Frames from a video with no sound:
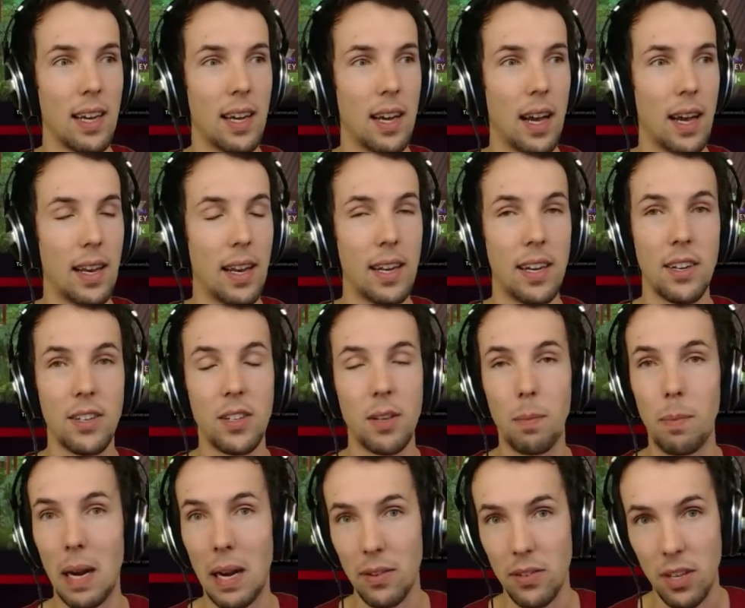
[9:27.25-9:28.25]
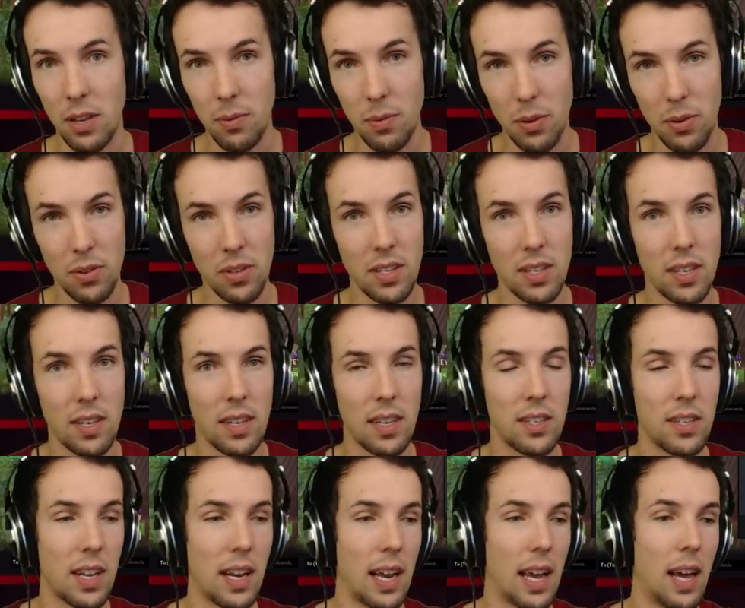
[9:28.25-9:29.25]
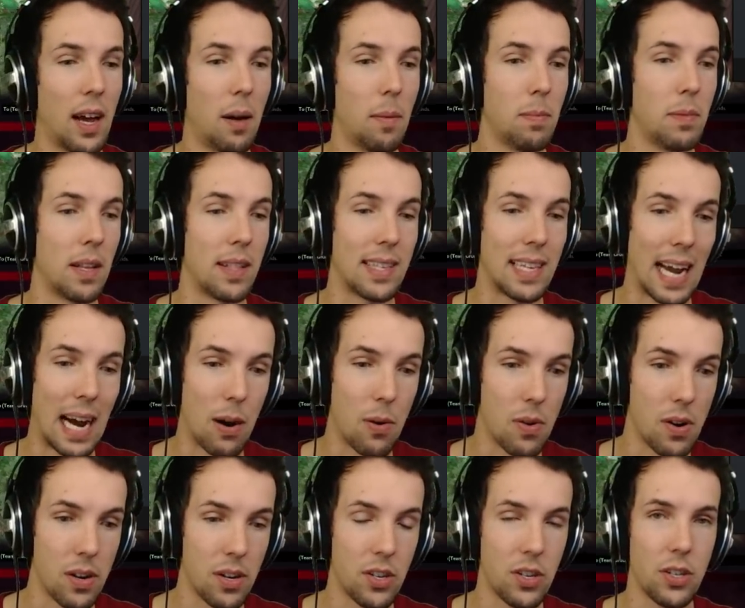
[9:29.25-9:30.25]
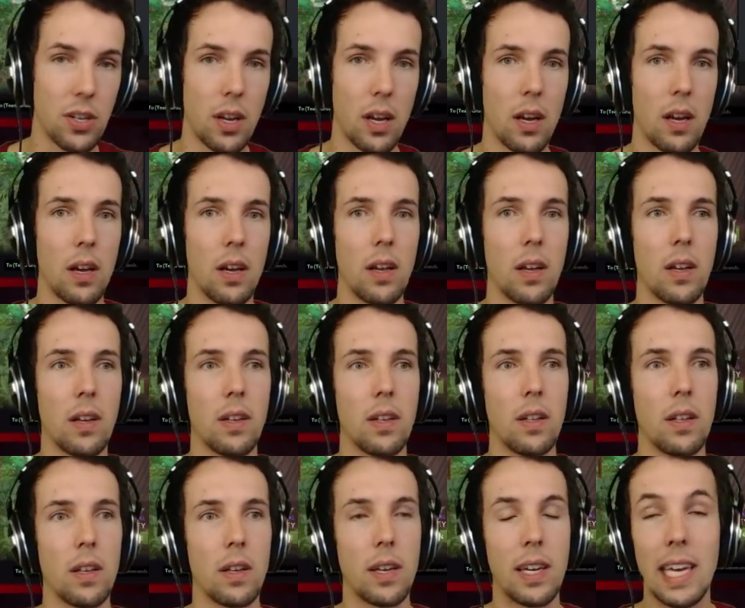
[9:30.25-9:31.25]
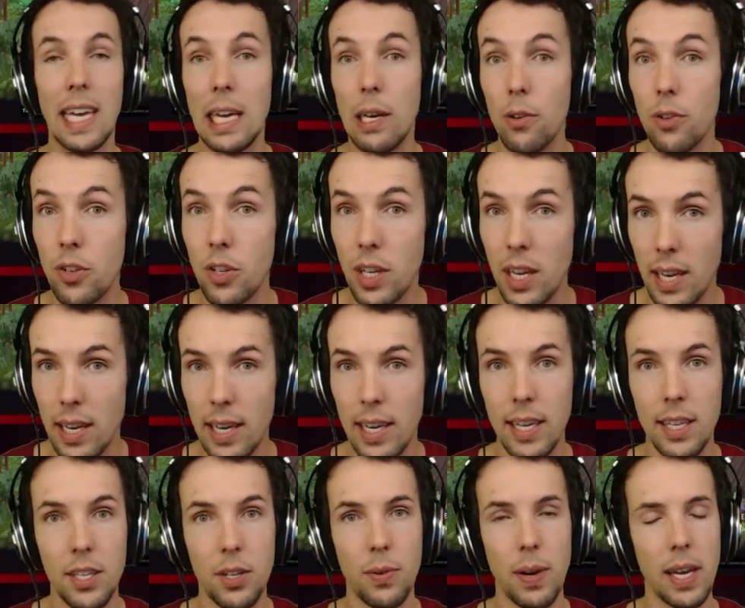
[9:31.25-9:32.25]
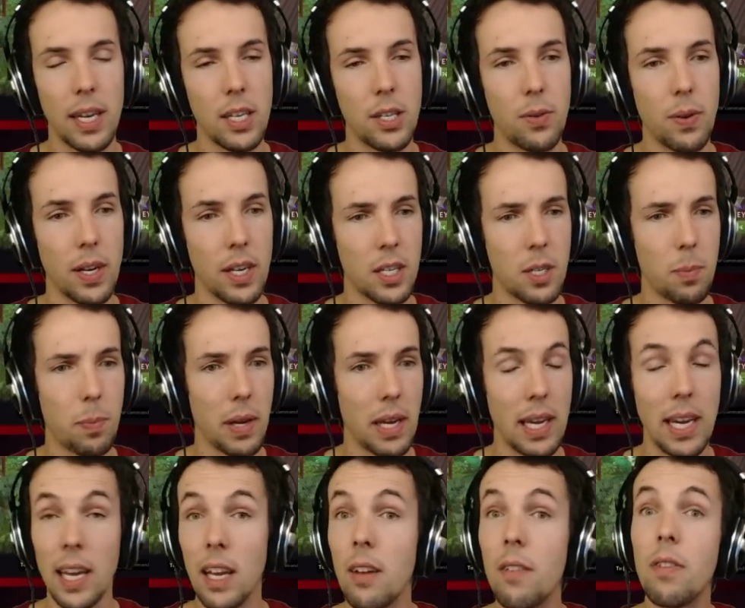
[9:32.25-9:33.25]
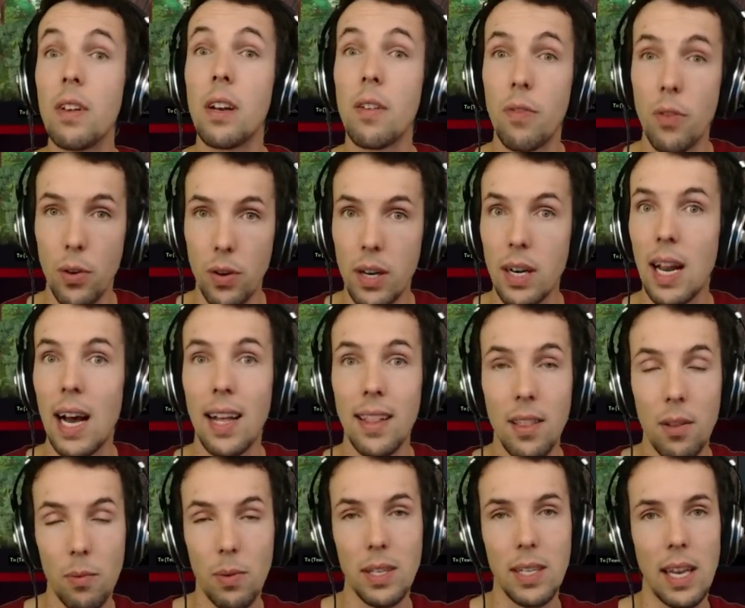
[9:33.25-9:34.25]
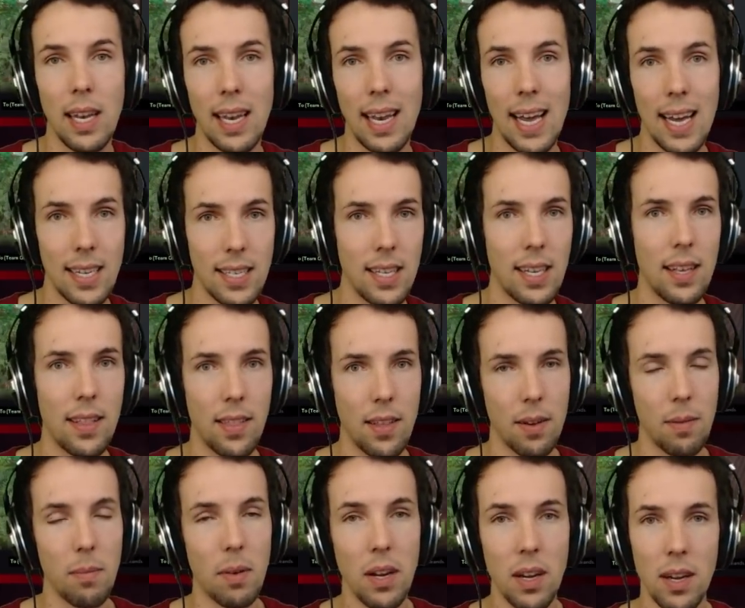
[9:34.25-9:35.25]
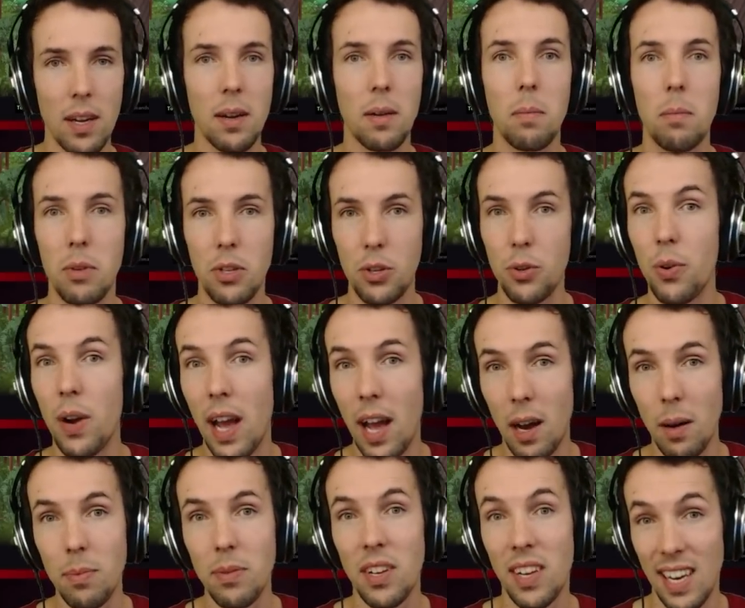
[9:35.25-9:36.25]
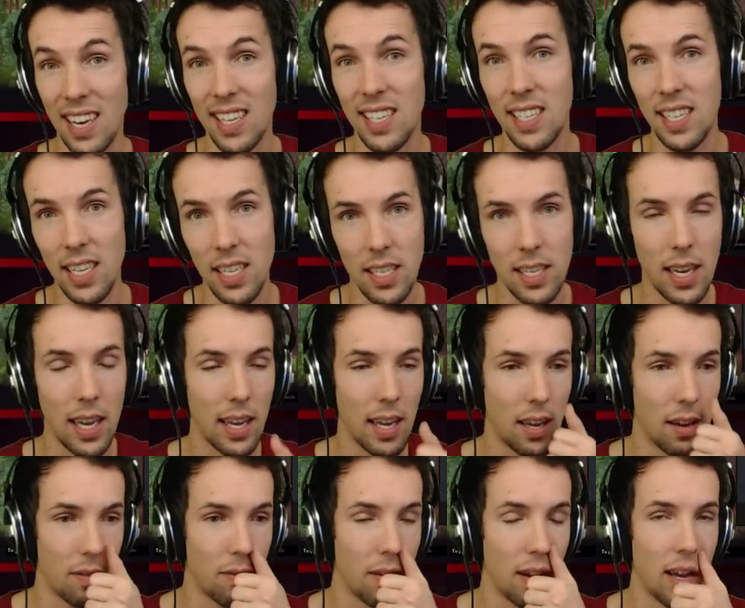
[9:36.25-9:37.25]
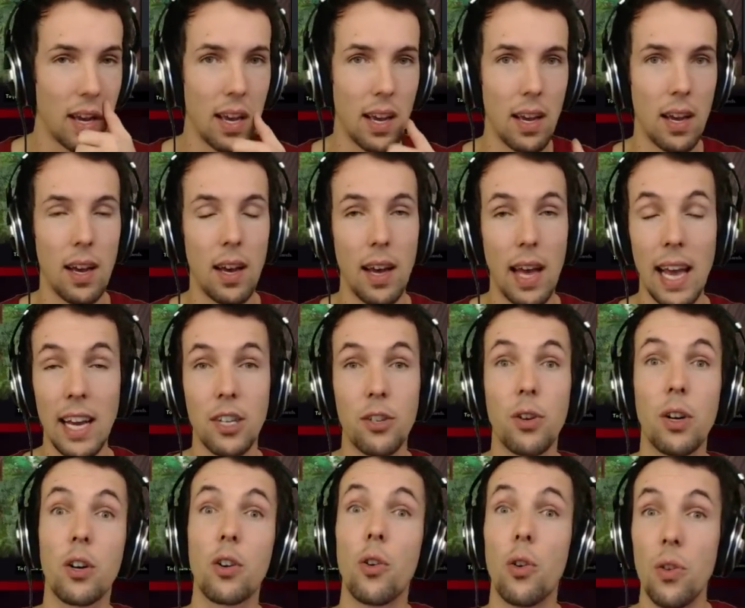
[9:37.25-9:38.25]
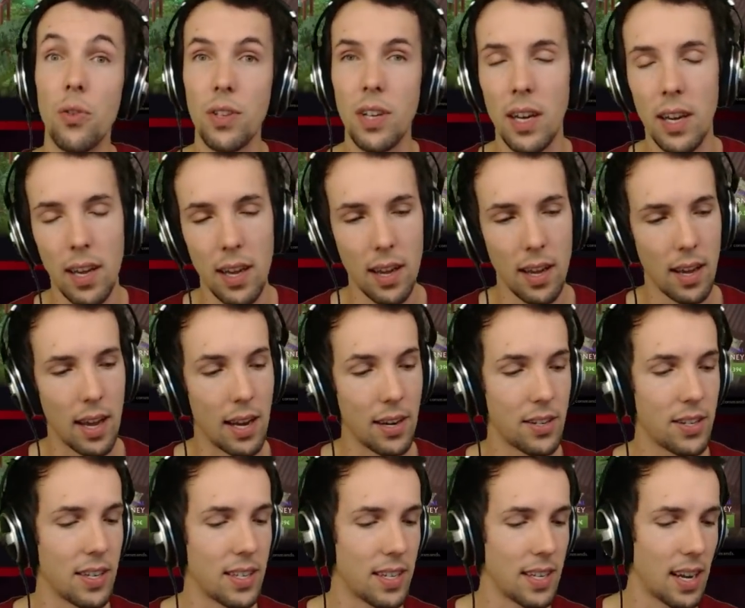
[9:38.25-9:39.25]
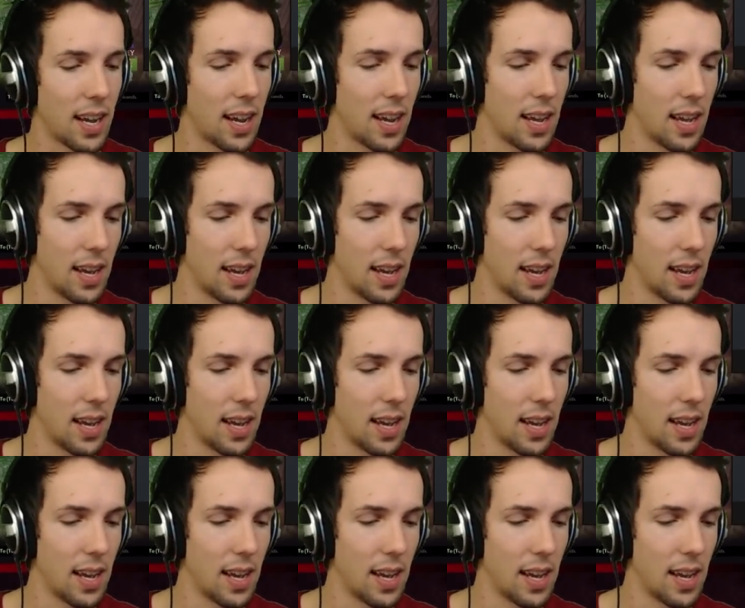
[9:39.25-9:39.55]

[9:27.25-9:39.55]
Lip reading: And then there's the bounty runes that's going to help. The towers, kills can lead to extra XP, even if you're not the one that last hit them, but you helped. An assist can give extra gold, I should say.